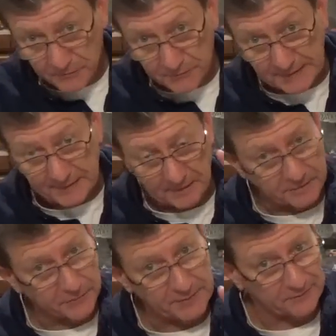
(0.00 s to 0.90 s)
feet. Now
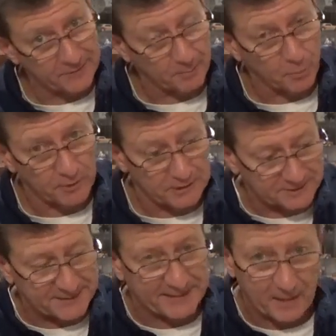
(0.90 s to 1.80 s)
the feet are very important
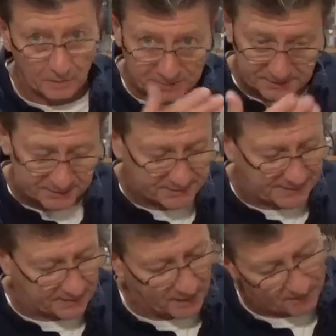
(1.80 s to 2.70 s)
because that helps it
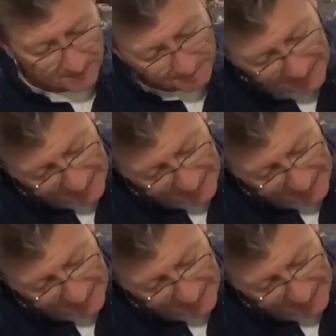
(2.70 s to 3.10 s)
stand up.